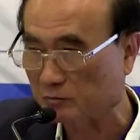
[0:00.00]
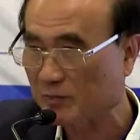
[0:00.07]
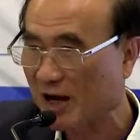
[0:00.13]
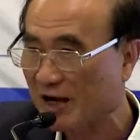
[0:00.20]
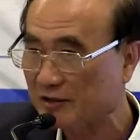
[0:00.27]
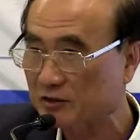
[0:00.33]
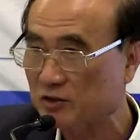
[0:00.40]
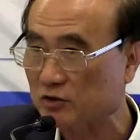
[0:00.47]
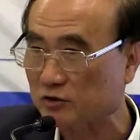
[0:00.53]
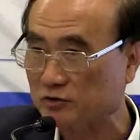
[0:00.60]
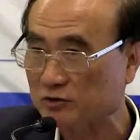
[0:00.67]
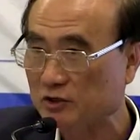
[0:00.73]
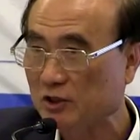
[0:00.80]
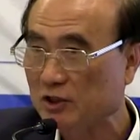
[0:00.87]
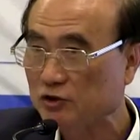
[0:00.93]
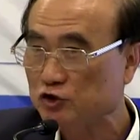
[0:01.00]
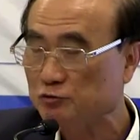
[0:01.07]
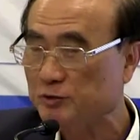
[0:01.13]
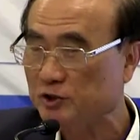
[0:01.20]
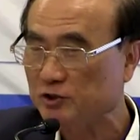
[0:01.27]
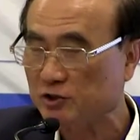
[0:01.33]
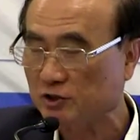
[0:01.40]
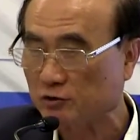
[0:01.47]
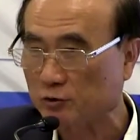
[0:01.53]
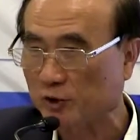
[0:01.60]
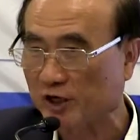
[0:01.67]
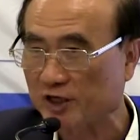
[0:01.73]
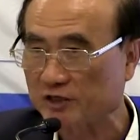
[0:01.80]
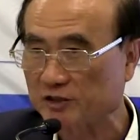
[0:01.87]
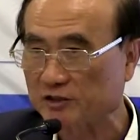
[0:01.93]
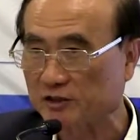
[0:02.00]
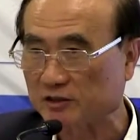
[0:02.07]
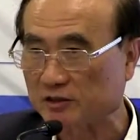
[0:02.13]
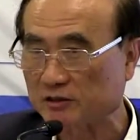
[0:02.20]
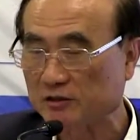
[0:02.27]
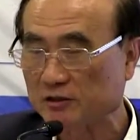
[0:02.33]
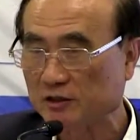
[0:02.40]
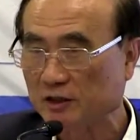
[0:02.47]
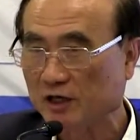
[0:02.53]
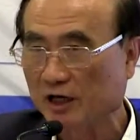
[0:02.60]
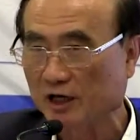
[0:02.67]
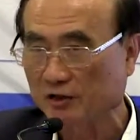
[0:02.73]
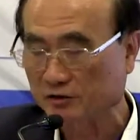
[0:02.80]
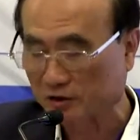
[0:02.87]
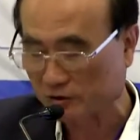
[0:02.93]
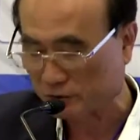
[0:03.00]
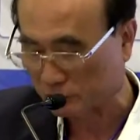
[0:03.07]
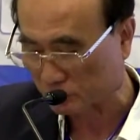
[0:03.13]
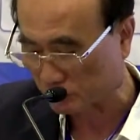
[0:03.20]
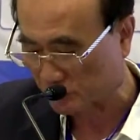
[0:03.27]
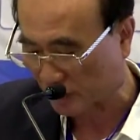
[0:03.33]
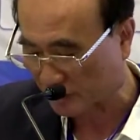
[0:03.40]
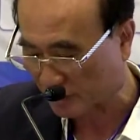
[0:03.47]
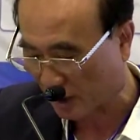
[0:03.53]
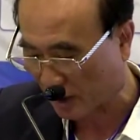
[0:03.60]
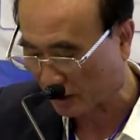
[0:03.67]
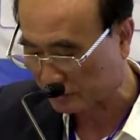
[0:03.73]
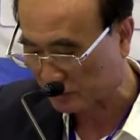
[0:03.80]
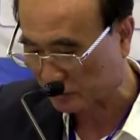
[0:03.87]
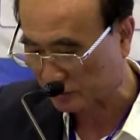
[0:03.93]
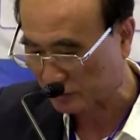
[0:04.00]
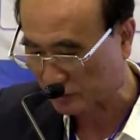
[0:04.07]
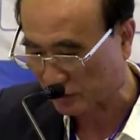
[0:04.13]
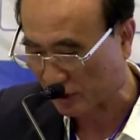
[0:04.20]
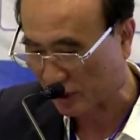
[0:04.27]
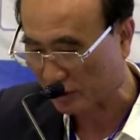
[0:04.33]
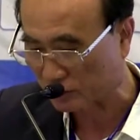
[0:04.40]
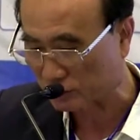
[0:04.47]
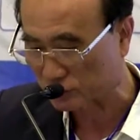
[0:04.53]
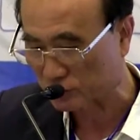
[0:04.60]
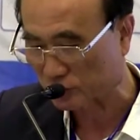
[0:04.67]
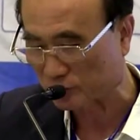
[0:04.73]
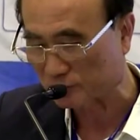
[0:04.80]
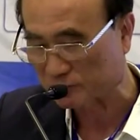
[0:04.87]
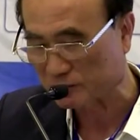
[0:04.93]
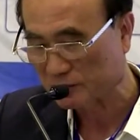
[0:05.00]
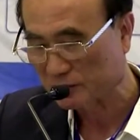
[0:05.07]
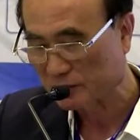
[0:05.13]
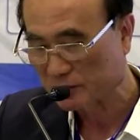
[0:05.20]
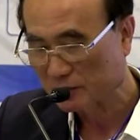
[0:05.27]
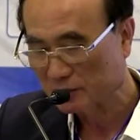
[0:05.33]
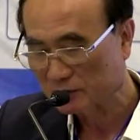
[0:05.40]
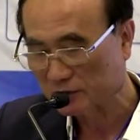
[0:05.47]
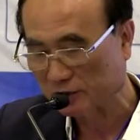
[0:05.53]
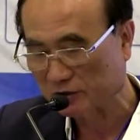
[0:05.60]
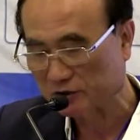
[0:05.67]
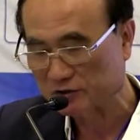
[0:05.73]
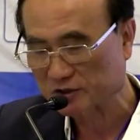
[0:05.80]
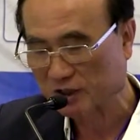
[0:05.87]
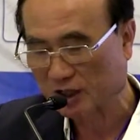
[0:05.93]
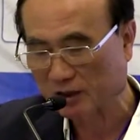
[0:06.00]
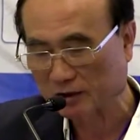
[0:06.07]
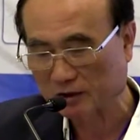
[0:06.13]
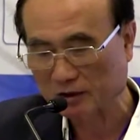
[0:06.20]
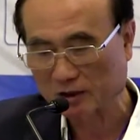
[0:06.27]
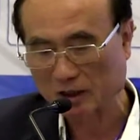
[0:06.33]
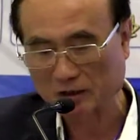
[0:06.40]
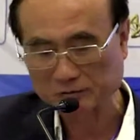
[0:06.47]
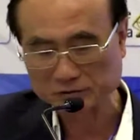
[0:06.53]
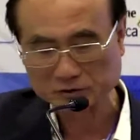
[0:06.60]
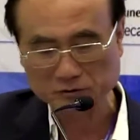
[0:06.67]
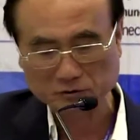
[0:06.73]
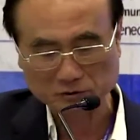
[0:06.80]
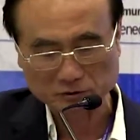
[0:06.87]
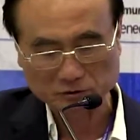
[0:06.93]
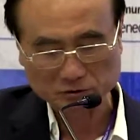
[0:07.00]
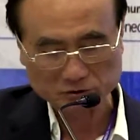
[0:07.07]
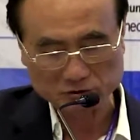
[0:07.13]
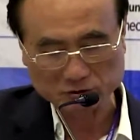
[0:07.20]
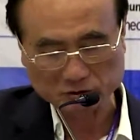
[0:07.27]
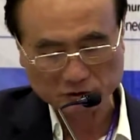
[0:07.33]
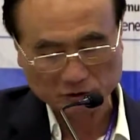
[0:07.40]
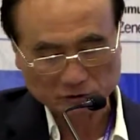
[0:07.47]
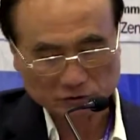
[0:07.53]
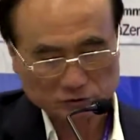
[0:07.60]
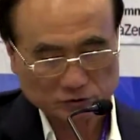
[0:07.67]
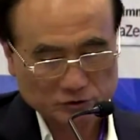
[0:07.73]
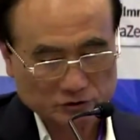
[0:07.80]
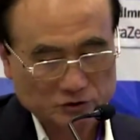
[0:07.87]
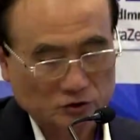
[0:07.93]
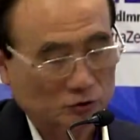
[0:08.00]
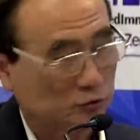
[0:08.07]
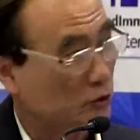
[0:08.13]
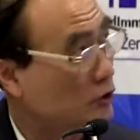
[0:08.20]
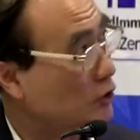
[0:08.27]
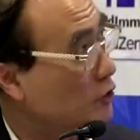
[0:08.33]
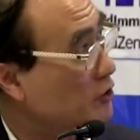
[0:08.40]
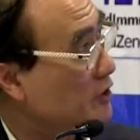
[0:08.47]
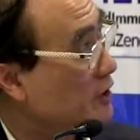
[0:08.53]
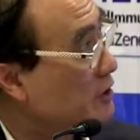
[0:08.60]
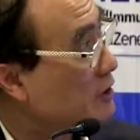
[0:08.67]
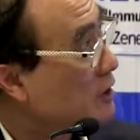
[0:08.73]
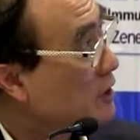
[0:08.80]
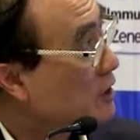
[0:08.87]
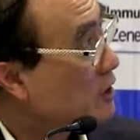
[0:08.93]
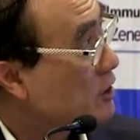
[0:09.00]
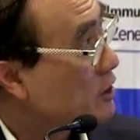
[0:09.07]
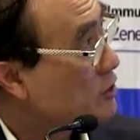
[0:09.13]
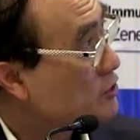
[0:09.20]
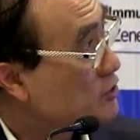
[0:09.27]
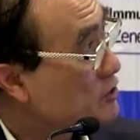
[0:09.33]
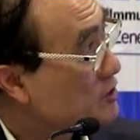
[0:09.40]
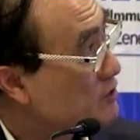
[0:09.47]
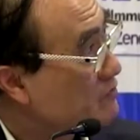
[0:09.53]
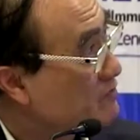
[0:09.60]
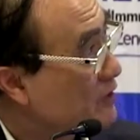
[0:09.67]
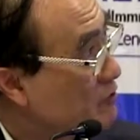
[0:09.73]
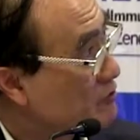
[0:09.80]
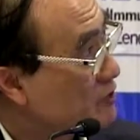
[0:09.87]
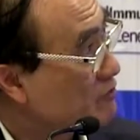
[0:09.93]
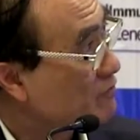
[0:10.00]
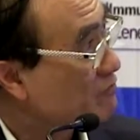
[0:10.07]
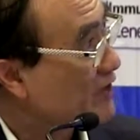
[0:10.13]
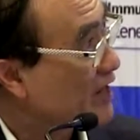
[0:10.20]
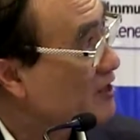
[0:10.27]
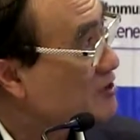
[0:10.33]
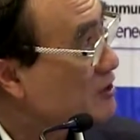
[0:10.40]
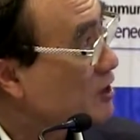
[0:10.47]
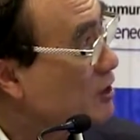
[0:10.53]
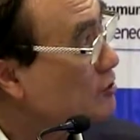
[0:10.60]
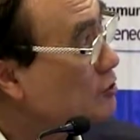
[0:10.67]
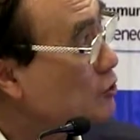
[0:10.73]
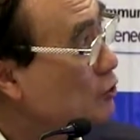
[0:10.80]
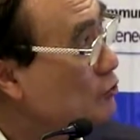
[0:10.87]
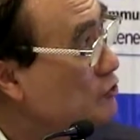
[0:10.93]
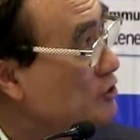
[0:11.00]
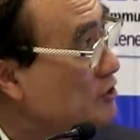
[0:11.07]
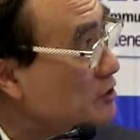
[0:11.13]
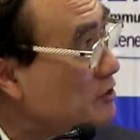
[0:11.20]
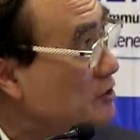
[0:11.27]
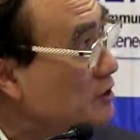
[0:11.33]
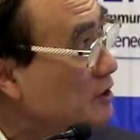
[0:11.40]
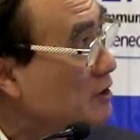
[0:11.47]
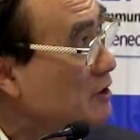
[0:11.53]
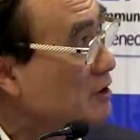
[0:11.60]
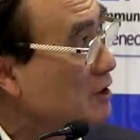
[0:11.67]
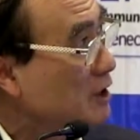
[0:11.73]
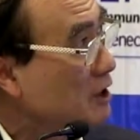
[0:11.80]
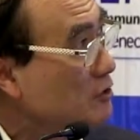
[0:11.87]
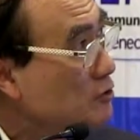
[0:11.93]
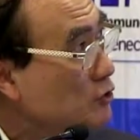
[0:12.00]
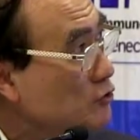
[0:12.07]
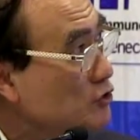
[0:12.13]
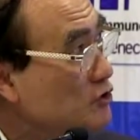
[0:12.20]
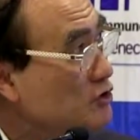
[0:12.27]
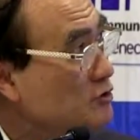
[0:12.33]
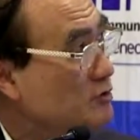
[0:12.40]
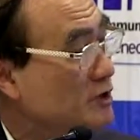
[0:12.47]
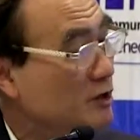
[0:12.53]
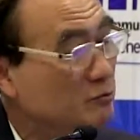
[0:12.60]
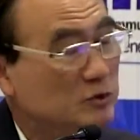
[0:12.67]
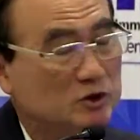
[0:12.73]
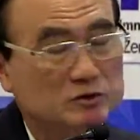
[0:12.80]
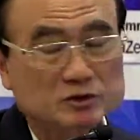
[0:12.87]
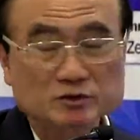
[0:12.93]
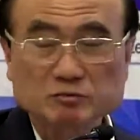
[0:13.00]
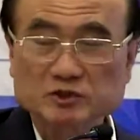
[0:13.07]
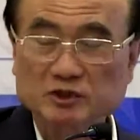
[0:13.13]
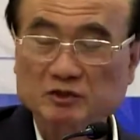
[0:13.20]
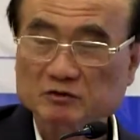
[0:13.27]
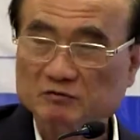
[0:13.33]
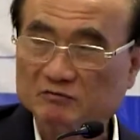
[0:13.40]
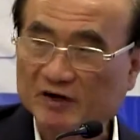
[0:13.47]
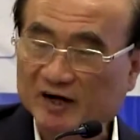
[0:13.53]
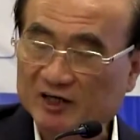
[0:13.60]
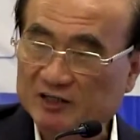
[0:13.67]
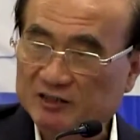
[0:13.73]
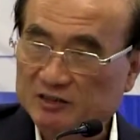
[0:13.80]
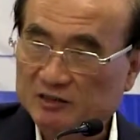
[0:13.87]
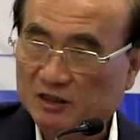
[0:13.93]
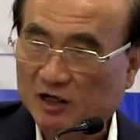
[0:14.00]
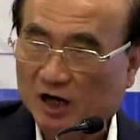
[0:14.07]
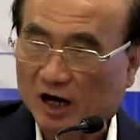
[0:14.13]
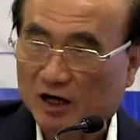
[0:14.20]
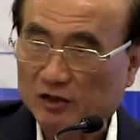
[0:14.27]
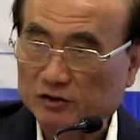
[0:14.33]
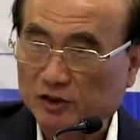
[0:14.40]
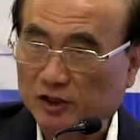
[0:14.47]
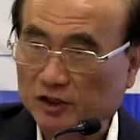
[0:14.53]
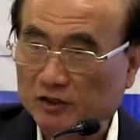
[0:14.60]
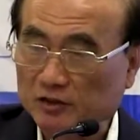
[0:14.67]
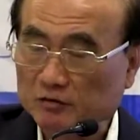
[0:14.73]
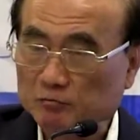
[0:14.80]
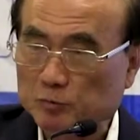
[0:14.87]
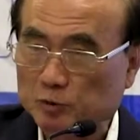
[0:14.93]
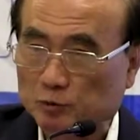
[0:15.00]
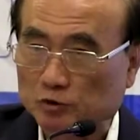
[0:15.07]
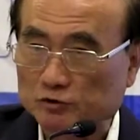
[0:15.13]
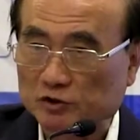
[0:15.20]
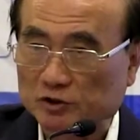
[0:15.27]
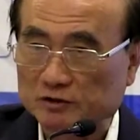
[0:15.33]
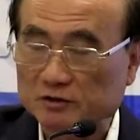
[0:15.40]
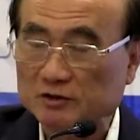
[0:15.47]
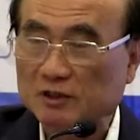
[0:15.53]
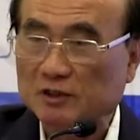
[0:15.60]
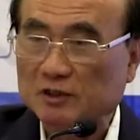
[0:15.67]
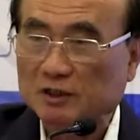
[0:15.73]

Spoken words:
particles to be degraded and then to get out of the endosome. That is how we do it. So we know that it is involved in virus uncoating. Uncoating, that means that the virus RNA proteins